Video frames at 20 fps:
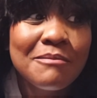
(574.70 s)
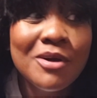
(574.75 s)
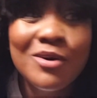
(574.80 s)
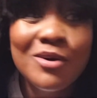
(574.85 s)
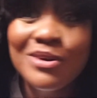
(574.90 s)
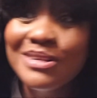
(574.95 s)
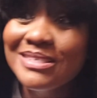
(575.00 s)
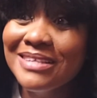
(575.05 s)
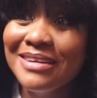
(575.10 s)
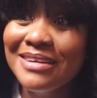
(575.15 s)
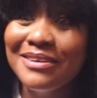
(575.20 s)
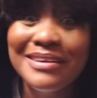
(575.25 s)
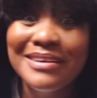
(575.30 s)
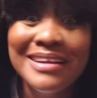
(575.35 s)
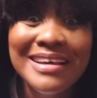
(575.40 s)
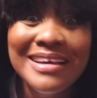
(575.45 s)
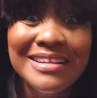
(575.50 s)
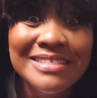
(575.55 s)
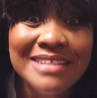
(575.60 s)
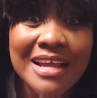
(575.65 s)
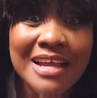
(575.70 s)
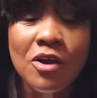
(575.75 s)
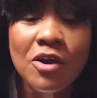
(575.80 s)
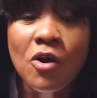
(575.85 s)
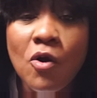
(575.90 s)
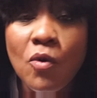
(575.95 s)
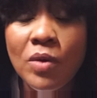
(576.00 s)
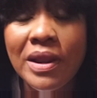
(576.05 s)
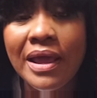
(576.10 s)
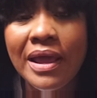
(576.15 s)
I couldn't say nothing else. Like,
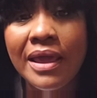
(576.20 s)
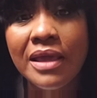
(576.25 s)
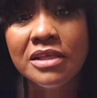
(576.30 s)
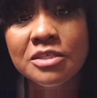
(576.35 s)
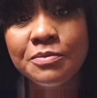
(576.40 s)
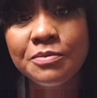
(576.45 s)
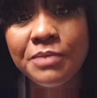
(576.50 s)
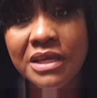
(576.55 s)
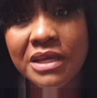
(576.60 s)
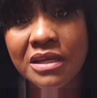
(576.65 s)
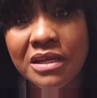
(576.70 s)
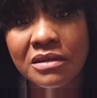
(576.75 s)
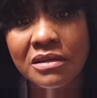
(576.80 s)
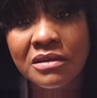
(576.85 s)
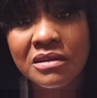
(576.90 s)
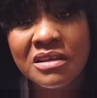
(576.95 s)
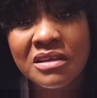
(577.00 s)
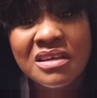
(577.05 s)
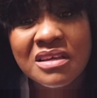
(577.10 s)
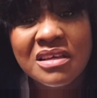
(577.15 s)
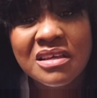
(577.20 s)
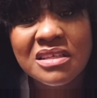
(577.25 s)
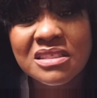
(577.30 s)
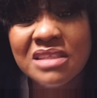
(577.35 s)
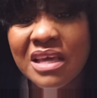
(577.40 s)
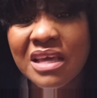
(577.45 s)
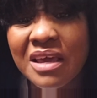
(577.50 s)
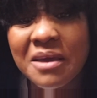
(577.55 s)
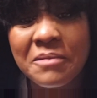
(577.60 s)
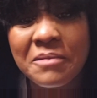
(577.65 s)
how would I explain,
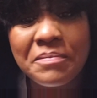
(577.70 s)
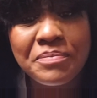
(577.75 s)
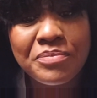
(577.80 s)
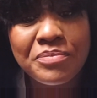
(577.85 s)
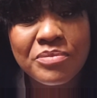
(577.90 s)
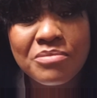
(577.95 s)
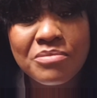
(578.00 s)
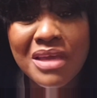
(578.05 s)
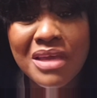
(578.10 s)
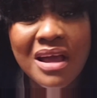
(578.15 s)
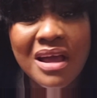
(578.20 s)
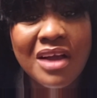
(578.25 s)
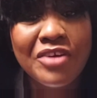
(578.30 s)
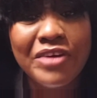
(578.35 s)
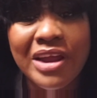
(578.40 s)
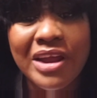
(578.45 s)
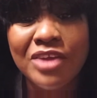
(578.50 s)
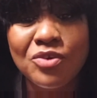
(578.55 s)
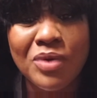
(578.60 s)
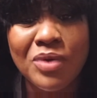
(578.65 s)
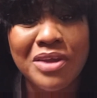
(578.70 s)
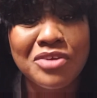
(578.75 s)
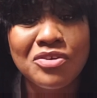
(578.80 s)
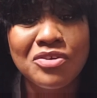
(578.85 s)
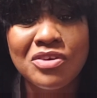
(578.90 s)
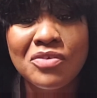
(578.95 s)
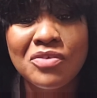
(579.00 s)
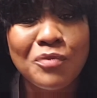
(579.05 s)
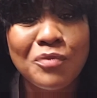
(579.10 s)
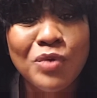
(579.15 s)
say, me angry at you and
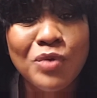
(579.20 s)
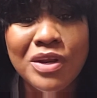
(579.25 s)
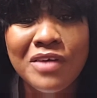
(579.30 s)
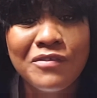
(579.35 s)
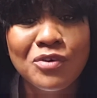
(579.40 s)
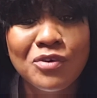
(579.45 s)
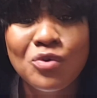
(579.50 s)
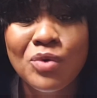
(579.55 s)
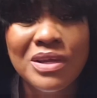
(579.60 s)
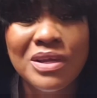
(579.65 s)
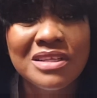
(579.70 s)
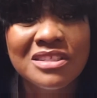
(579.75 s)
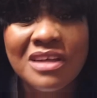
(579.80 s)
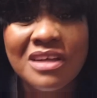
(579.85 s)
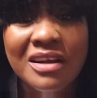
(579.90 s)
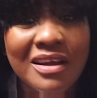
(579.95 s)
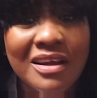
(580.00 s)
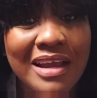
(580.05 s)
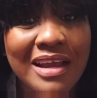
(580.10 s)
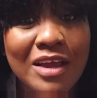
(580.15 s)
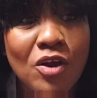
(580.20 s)
you know, we don't even know each other.